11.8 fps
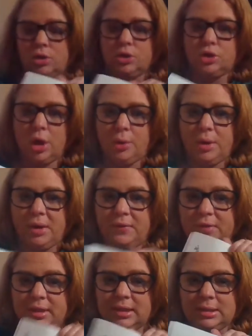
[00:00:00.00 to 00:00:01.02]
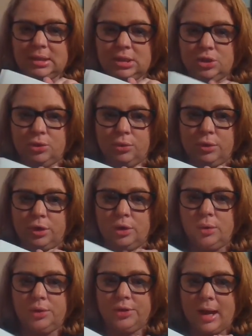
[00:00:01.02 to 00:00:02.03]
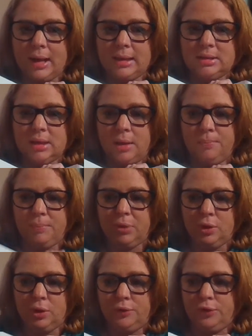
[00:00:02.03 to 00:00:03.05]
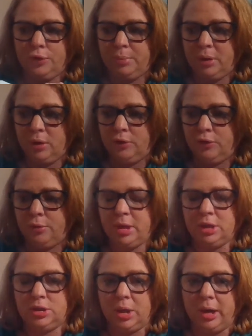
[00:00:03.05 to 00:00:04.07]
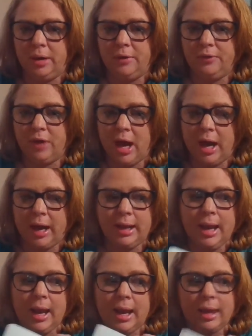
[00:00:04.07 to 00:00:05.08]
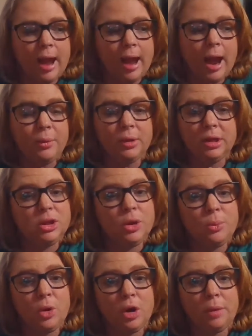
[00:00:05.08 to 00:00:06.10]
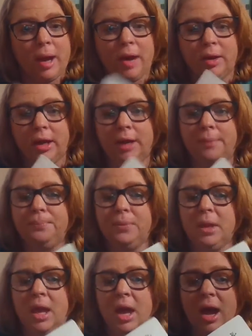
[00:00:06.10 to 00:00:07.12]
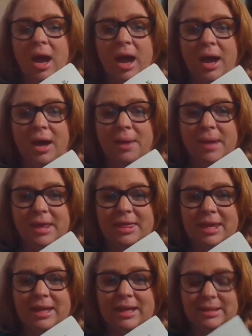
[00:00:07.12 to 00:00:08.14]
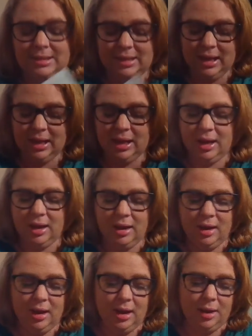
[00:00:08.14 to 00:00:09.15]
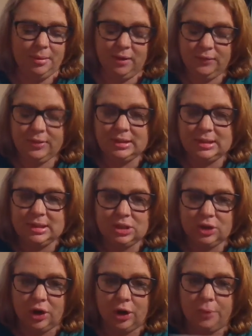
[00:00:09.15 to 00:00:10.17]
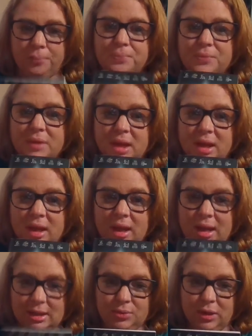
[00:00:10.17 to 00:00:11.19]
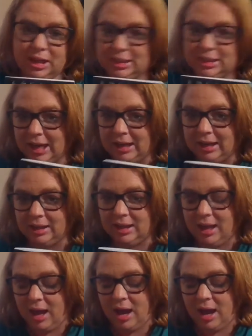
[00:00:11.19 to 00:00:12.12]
So if this is true, that is a beautiful, beautiful picture of God. And I want to know more about it. I think it's, if this is true, it's really exciting.